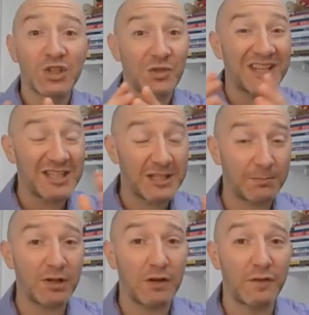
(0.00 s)
So that's
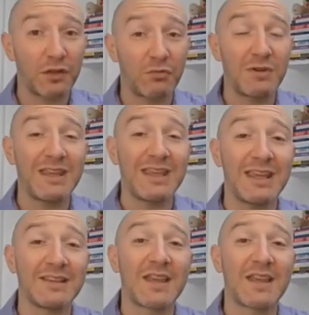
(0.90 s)
spread over 3 years